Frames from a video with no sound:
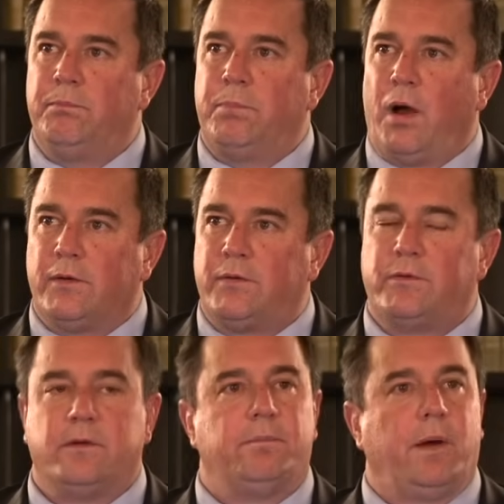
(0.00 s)

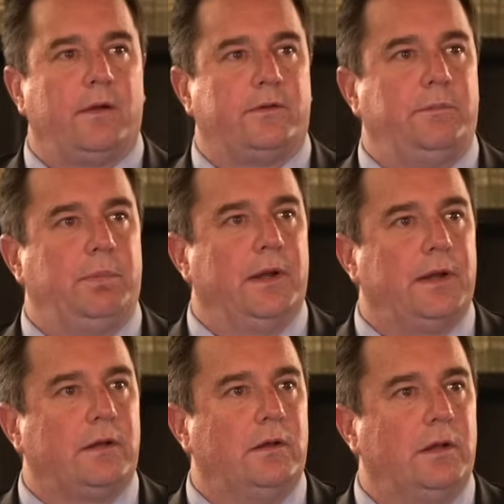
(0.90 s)
partisan party
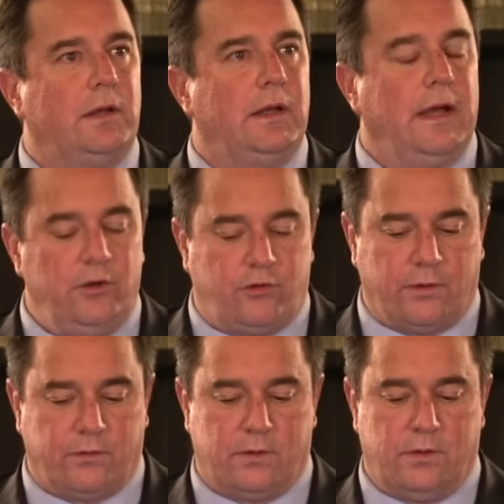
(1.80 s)
political interest.